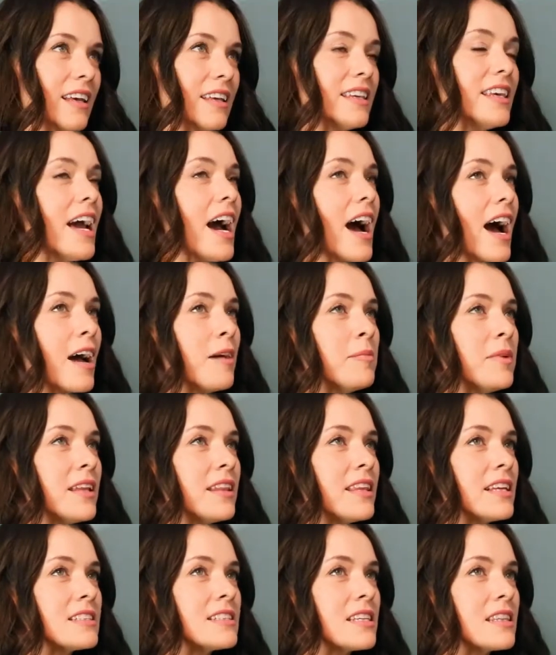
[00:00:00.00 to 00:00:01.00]
Yeah, I mean,
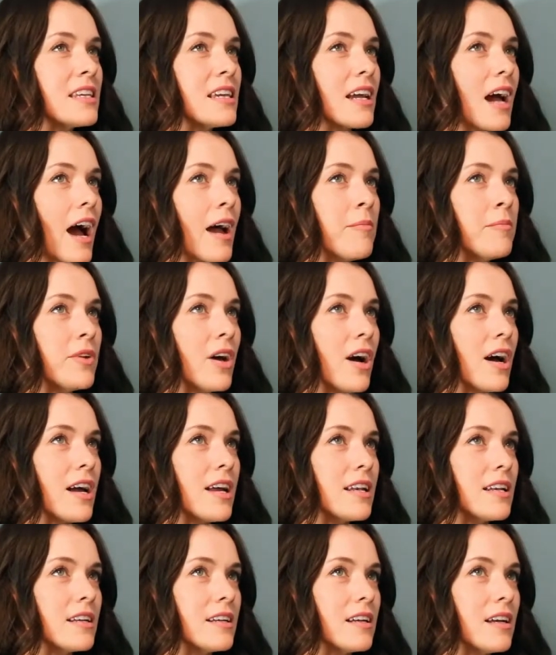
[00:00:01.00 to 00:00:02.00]
that's the thing. I'm
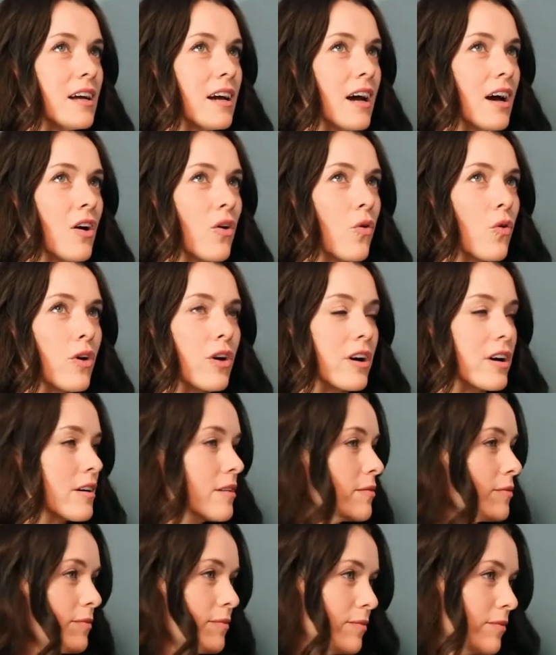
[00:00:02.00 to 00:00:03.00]
not a
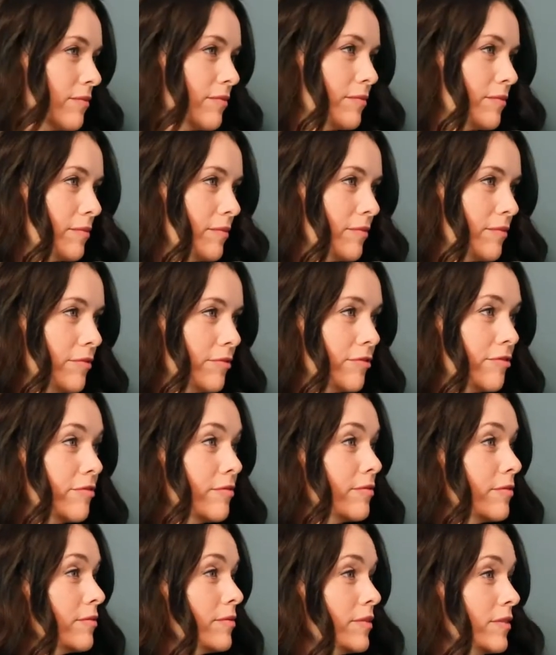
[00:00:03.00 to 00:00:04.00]
horror
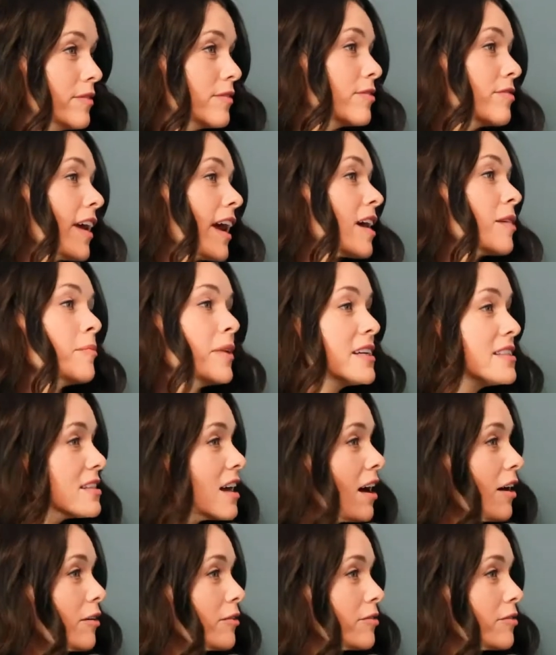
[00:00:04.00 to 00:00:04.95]
fan myself.